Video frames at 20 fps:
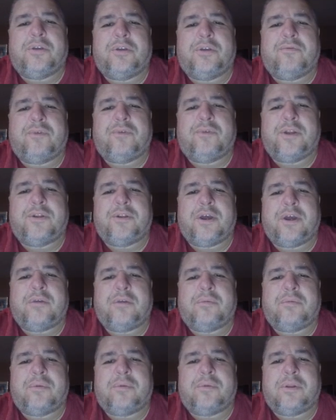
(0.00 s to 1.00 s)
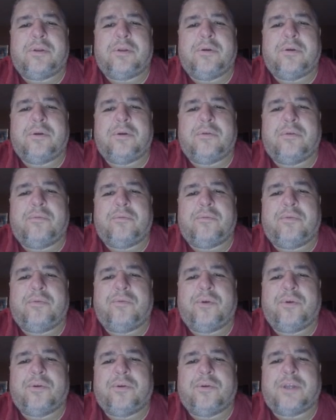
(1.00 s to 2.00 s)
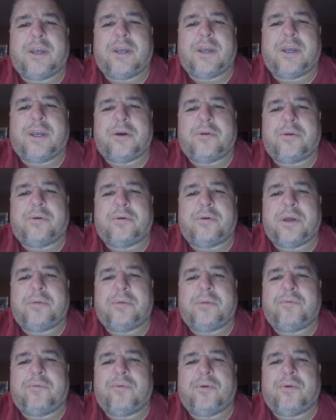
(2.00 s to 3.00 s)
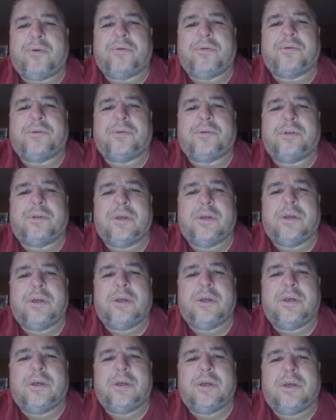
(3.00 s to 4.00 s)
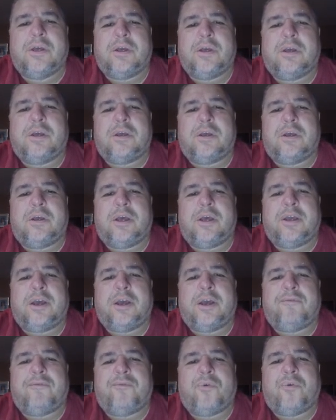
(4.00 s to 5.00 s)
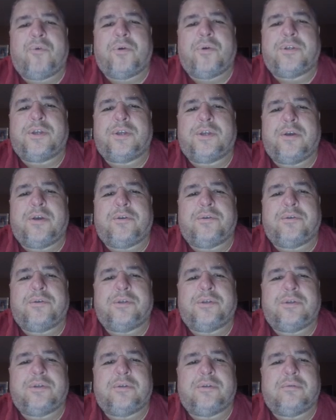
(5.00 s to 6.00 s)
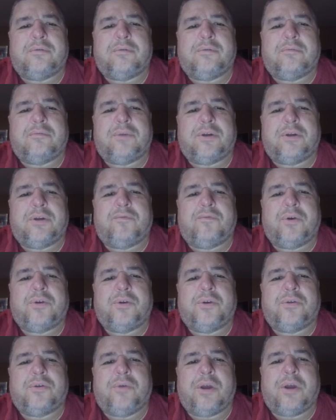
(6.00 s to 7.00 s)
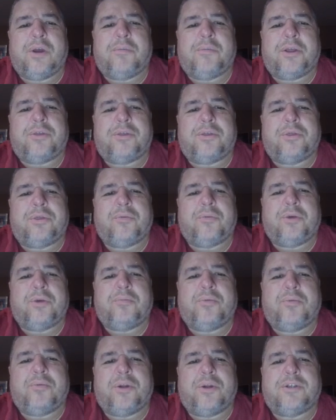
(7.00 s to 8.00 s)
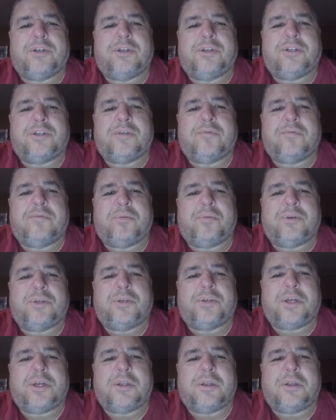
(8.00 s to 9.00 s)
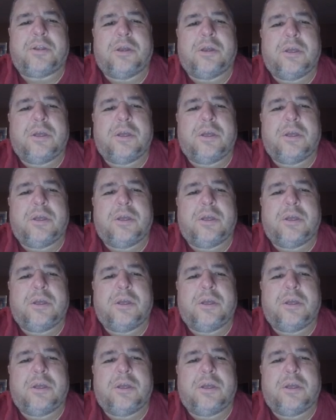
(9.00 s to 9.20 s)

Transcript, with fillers: can find out your referrals. I got one hundred nine referrals. I got four sales, conversion rate about three point six seven percent.